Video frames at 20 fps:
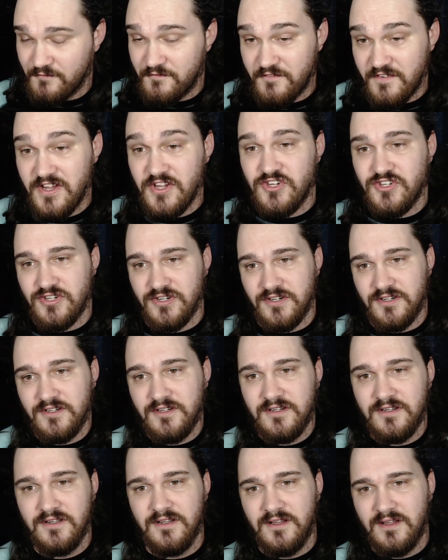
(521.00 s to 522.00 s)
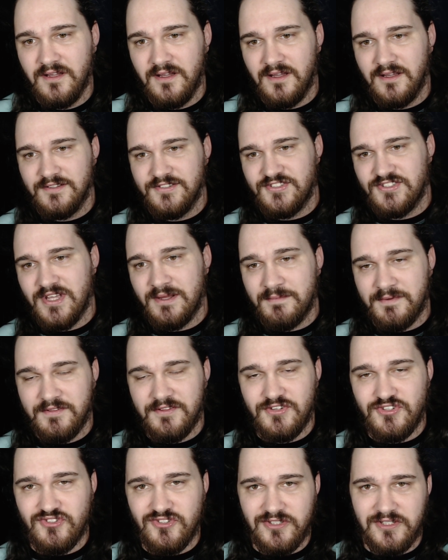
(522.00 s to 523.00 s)
feature some
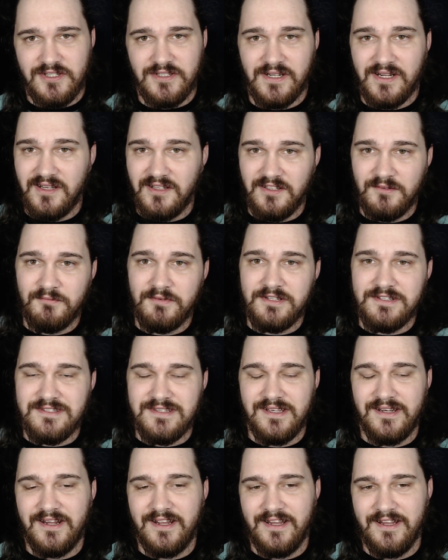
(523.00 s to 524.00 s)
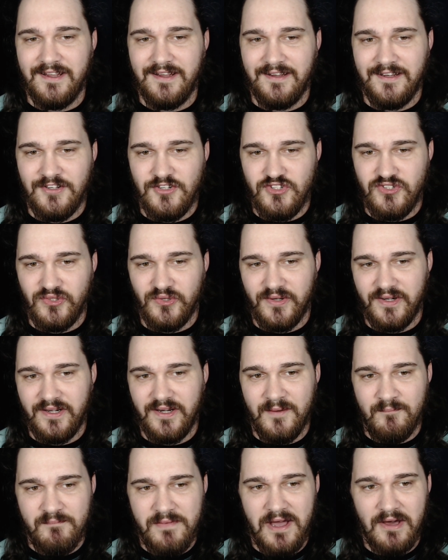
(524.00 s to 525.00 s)
of the strong elements that I
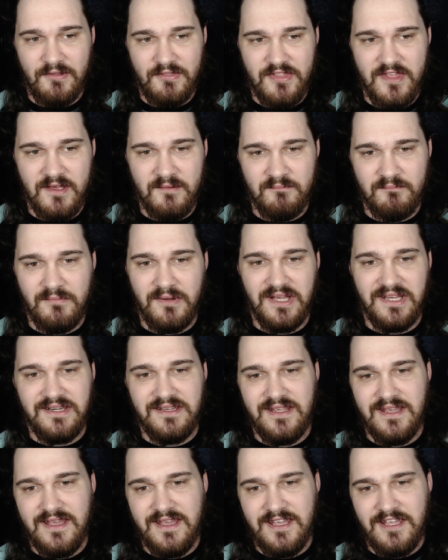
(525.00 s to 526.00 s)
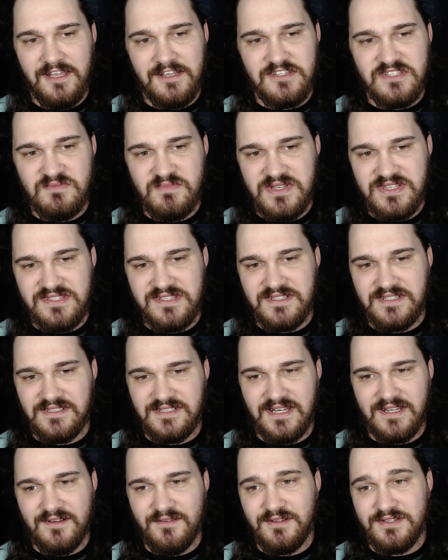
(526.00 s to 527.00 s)
enjoyed about them, but it's missing a
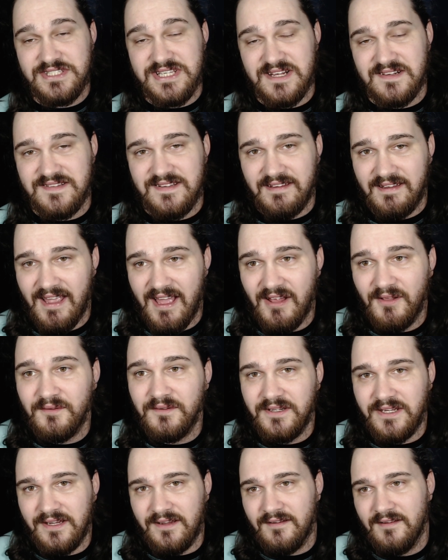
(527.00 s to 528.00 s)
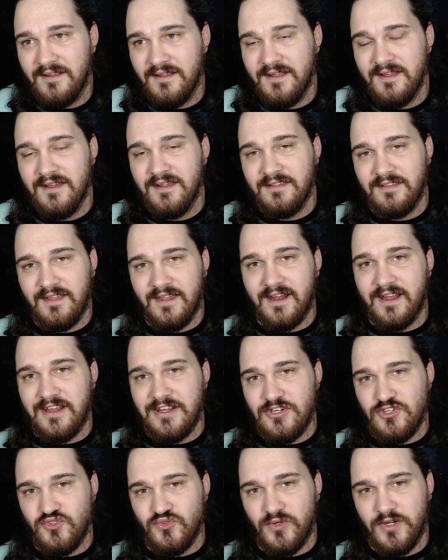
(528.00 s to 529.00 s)
lot of the technicality that I
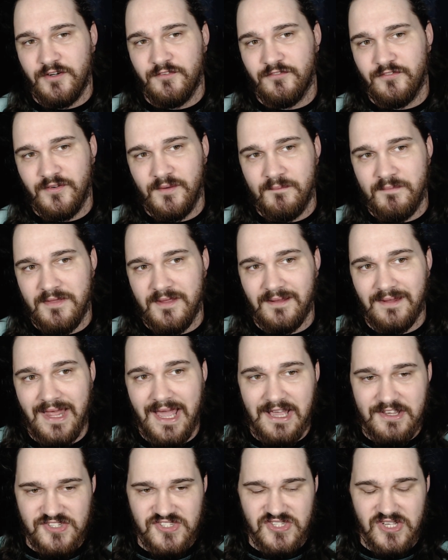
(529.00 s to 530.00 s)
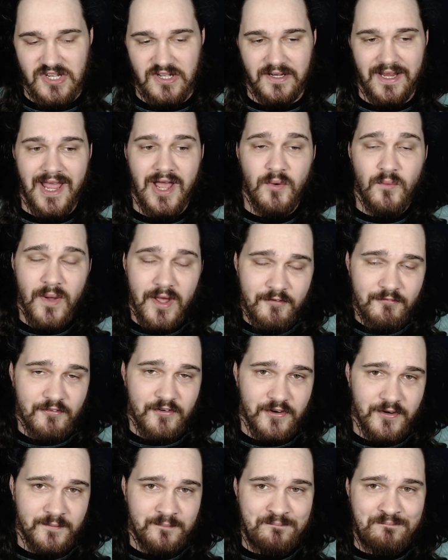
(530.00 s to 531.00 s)
enjoyed from the last song.
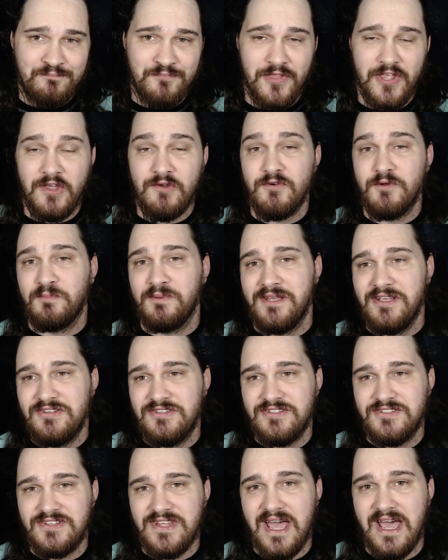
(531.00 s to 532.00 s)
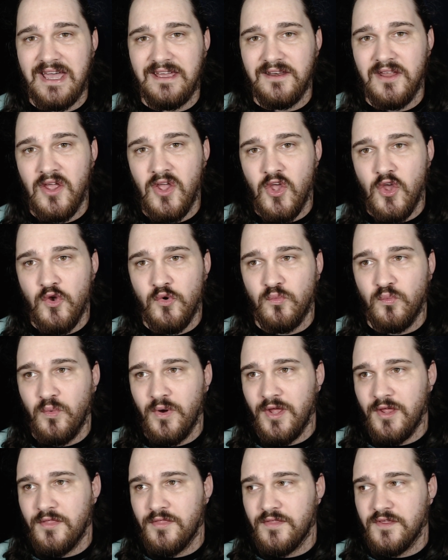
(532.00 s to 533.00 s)
However, it replaces that
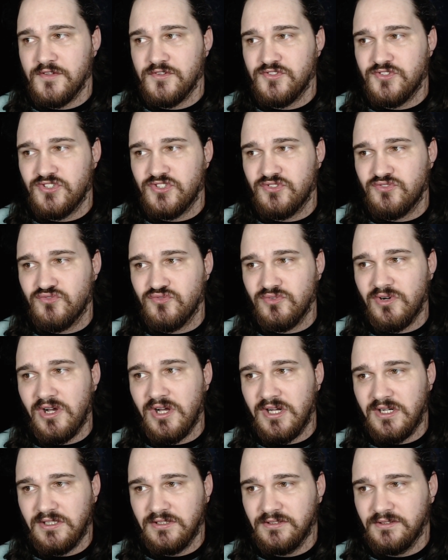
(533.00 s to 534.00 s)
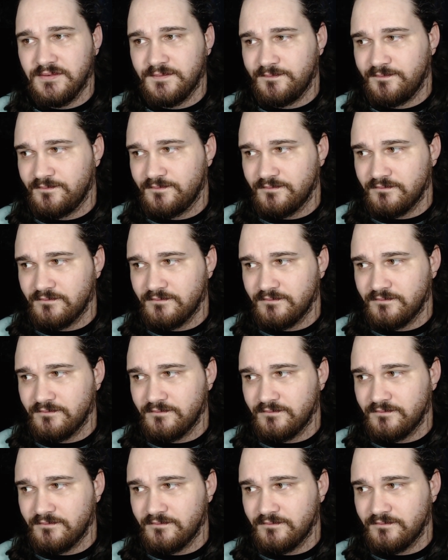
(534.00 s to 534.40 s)
with strong